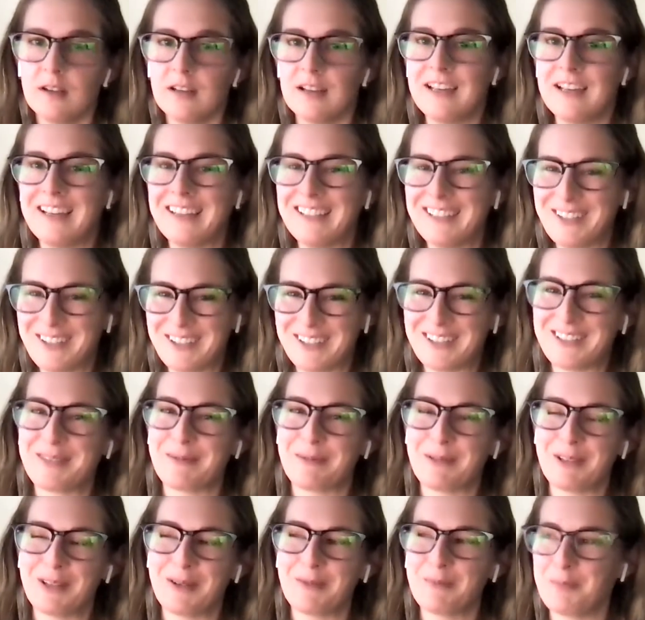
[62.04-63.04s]
and you
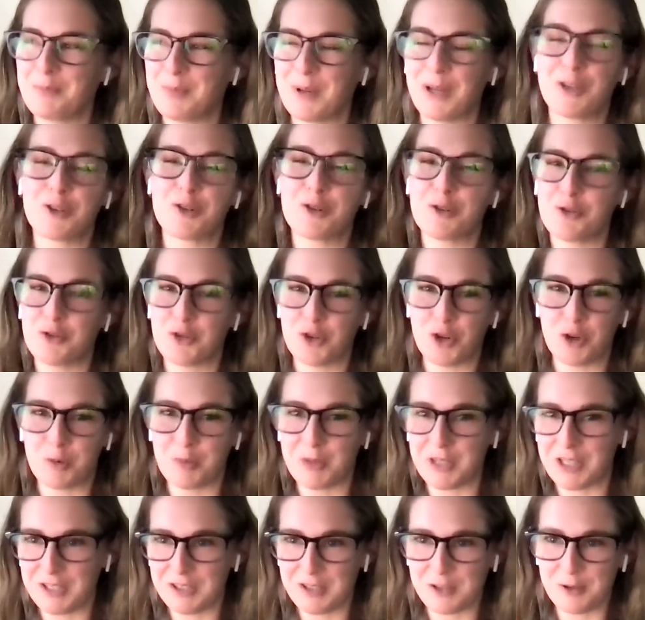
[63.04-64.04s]
can picture in
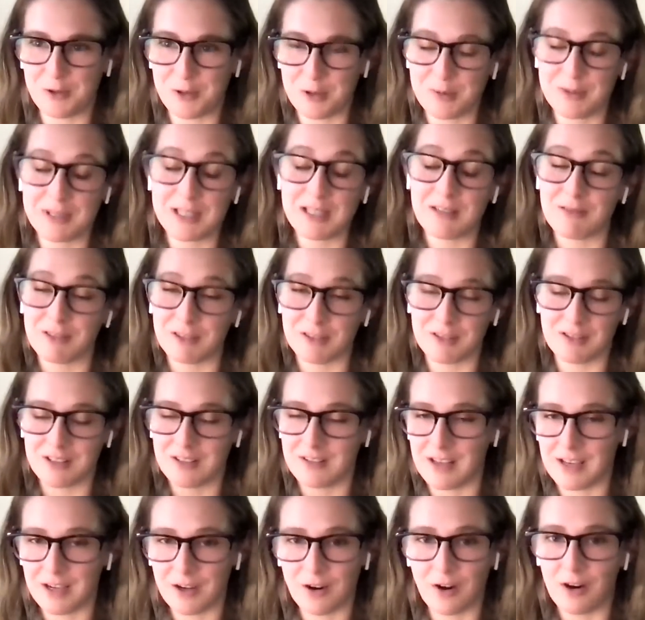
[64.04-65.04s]
Germany too, specifically
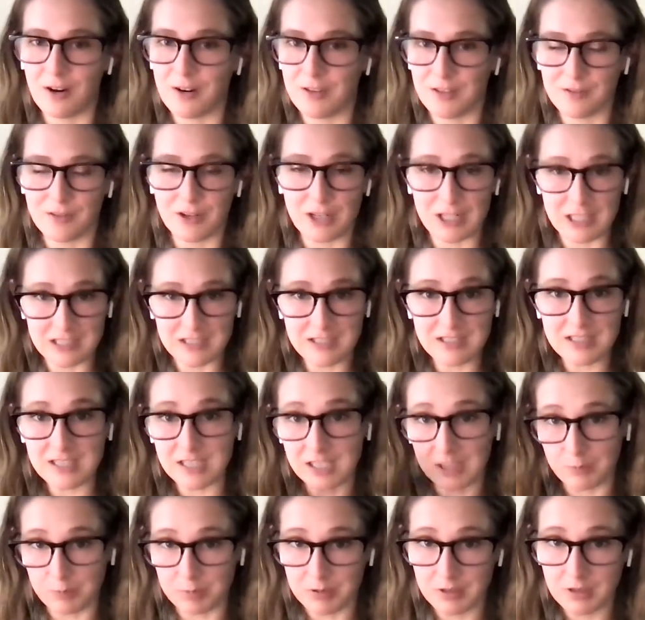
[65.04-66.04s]
like all the very
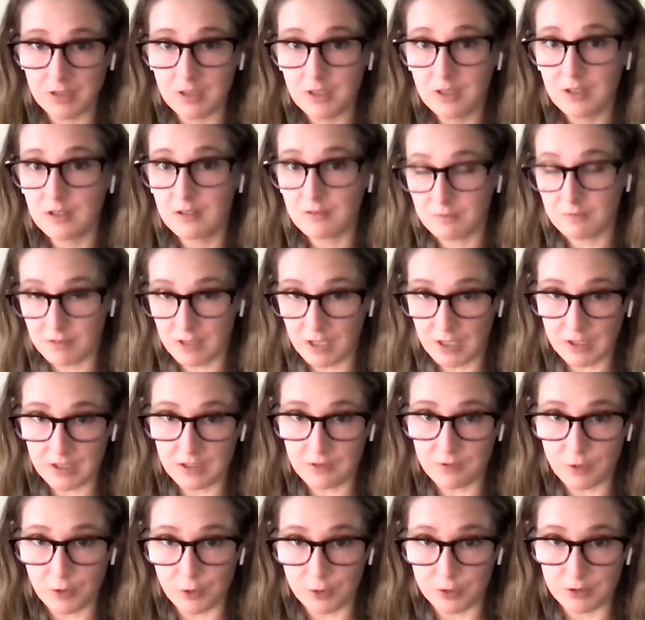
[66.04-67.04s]
steep, very
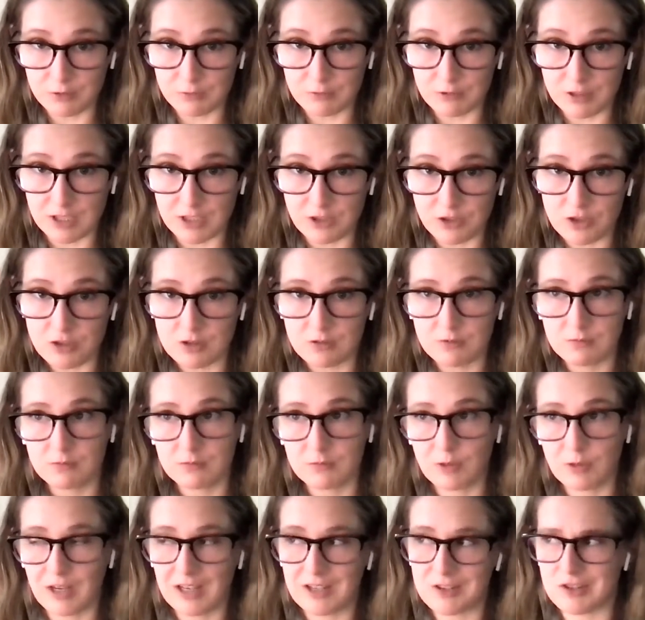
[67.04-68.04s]
difficult to reach,
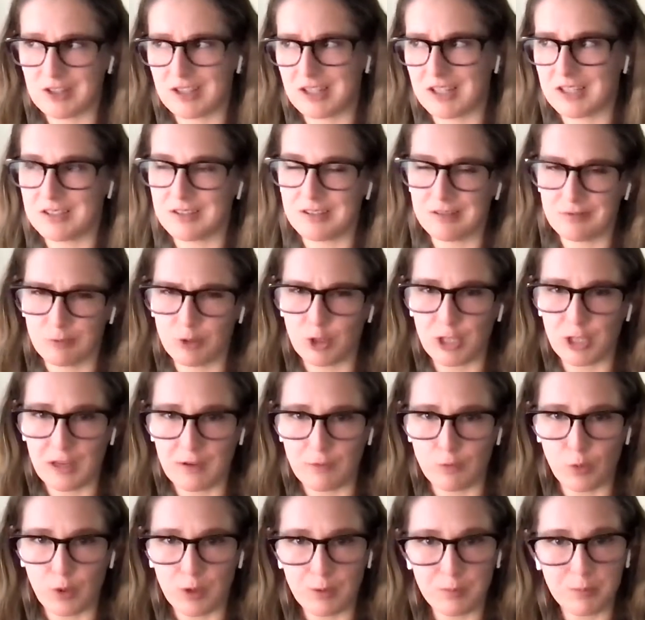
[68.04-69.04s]
actually I guess really
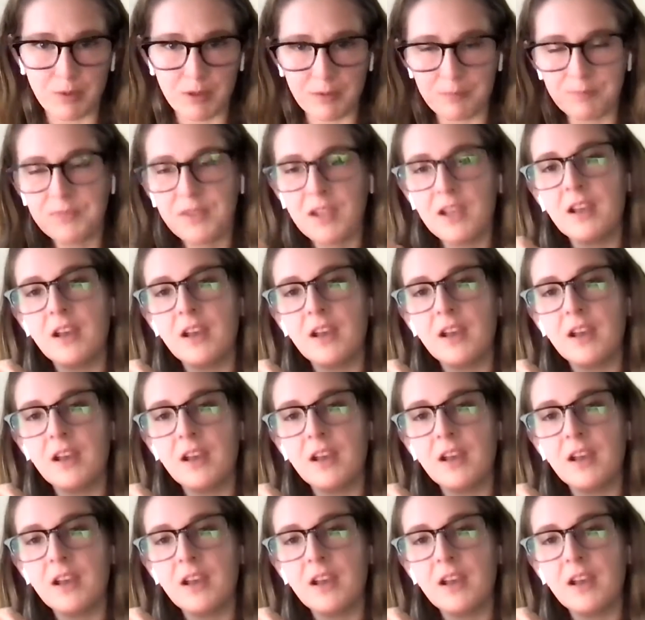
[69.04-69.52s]
everywhere, but